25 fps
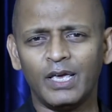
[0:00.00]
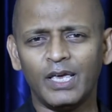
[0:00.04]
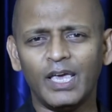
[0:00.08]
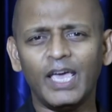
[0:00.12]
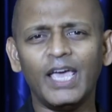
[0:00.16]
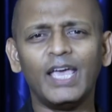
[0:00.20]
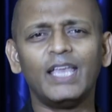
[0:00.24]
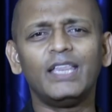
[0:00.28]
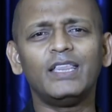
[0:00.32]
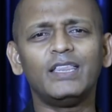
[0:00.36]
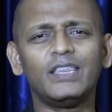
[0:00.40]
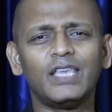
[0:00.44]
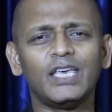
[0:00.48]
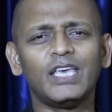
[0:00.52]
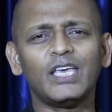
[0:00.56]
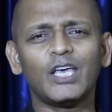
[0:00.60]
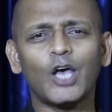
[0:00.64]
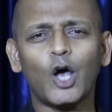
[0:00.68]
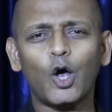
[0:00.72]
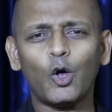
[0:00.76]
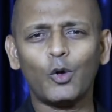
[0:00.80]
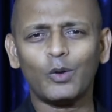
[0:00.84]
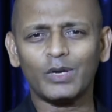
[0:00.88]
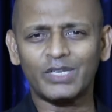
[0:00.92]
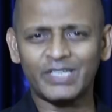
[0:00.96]
in the
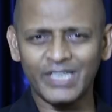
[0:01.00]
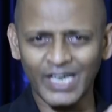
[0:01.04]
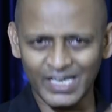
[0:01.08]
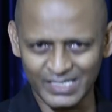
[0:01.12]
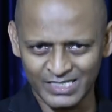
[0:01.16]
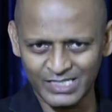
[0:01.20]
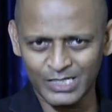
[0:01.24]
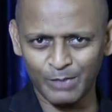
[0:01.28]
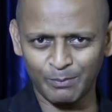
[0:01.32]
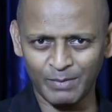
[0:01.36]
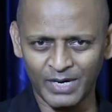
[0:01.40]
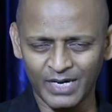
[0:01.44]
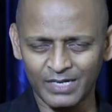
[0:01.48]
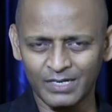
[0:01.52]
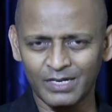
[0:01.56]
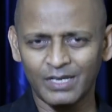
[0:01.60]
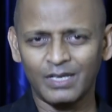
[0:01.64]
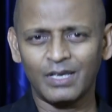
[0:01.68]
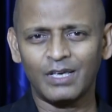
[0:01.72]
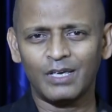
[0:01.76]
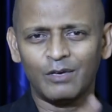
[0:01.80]
Old Testament,